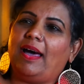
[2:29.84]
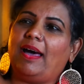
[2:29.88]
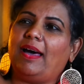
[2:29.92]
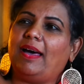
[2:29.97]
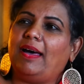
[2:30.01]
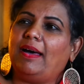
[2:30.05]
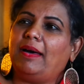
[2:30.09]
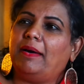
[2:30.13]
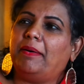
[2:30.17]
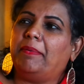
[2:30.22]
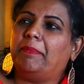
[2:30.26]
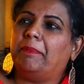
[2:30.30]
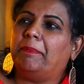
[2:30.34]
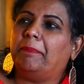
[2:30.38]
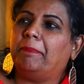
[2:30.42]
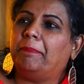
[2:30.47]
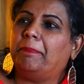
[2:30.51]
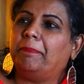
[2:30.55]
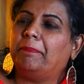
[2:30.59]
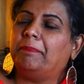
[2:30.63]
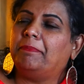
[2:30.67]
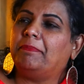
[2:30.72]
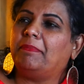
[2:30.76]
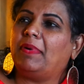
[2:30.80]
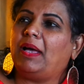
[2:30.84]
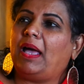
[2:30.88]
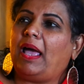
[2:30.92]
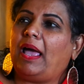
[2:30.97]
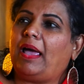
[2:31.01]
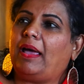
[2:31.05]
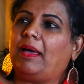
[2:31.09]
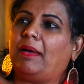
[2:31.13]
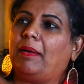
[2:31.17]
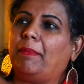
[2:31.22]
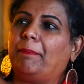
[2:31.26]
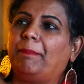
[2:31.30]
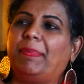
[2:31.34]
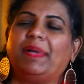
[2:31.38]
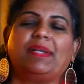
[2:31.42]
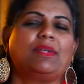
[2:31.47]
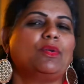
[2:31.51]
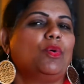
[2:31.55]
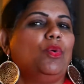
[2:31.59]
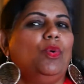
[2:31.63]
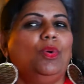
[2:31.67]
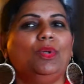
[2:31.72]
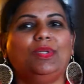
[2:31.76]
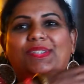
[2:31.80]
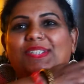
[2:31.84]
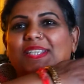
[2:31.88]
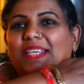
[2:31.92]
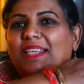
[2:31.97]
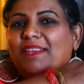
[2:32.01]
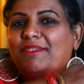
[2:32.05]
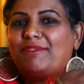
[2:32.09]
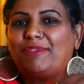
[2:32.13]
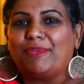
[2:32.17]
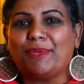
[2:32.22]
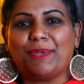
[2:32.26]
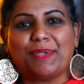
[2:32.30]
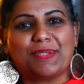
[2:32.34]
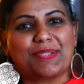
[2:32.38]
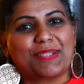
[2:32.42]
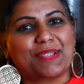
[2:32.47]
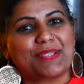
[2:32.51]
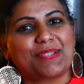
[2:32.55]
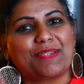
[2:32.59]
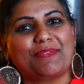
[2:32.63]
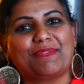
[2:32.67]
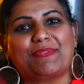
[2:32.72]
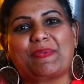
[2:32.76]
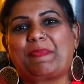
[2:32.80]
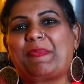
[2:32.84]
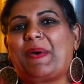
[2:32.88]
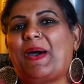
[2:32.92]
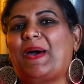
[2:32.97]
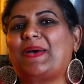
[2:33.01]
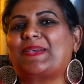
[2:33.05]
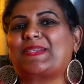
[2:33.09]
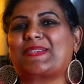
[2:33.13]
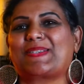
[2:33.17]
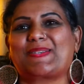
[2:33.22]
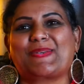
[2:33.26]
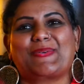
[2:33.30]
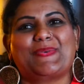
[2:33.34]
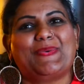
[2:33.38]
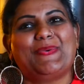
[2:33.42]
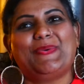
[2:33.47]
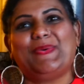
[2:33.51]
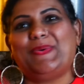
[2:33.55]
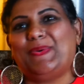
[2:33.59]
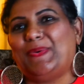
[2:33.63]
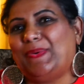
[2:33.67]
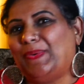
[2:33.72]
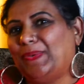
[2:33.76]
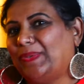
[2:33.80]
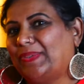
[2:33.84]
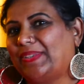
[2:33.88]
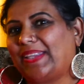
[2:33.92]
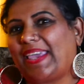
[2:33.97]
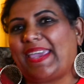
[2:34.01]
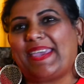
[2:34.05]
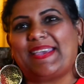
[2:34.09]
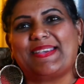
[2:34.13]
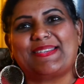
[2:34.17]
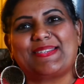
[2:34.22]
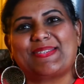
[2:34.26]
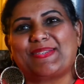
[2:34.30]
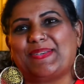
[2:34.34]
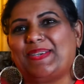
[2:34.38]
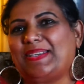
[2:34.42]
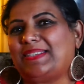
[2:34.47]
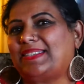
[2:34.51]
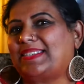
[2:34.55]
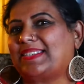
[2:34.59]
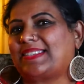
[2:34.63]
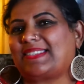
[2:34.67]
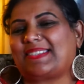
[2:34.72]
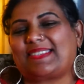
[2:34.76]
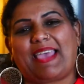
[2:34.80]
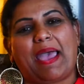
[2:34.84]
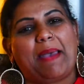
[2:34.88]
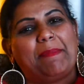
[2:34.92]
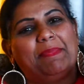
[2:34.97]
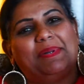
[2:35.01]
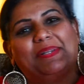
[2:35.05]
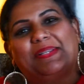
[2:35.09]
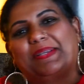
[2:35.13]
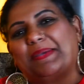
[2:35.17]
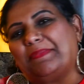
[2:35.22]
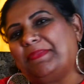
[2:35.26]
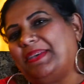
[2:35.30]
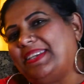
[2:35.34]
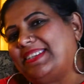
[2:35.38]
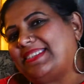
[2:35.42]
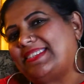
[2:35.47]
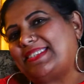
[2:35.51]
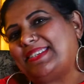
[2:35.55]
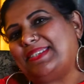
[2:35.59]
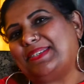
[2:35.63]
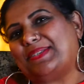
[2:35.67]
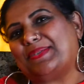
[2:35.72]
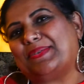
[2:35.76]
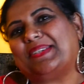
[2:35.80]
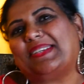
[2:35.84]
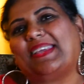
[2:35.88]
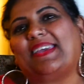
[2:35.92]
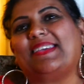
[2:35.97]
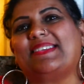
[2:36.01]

But all the influences of the past are all there, so it just amalgamates into a